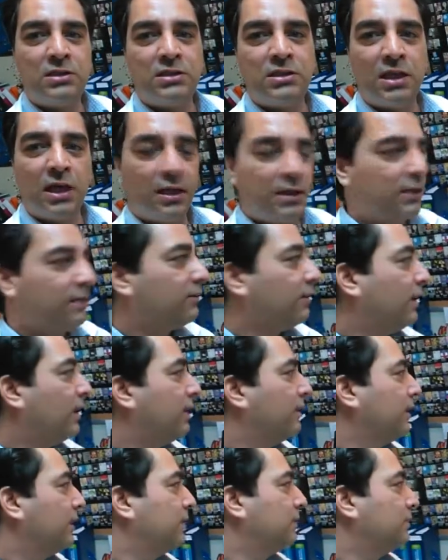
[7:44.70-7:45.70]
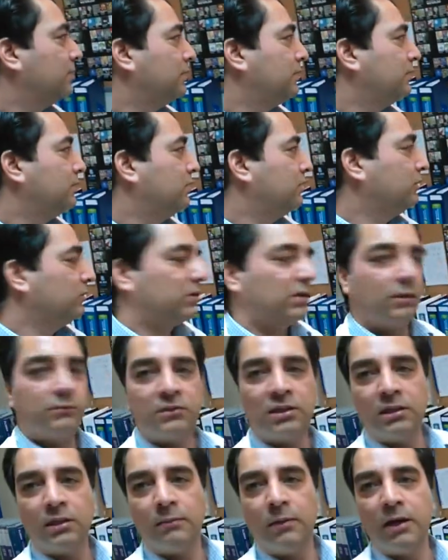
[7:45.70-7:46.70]
turn it around and do
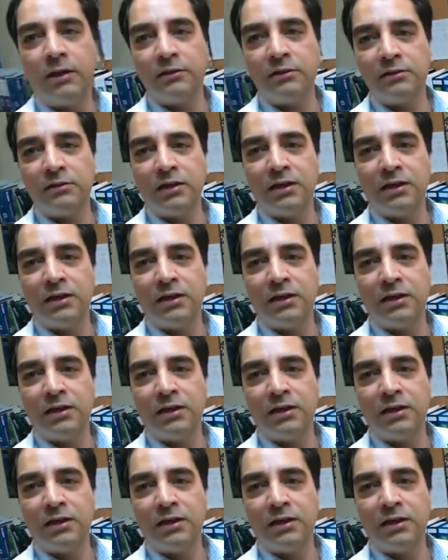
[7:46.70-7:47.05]
something about it